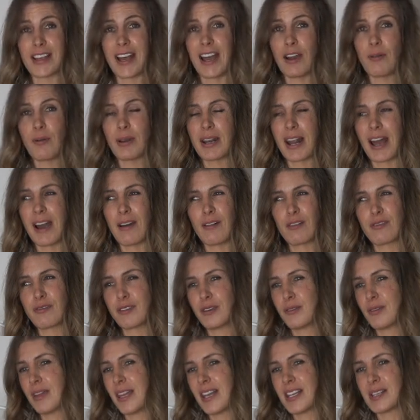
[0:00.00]
I went out a
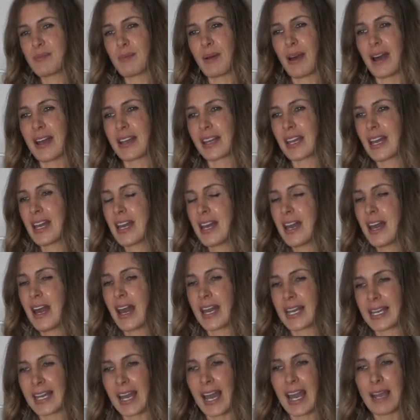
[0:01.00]
few years back
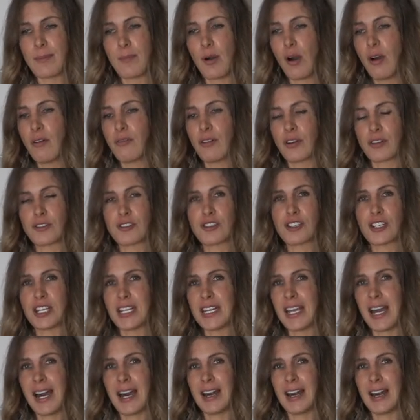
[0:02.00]
and came off on sheet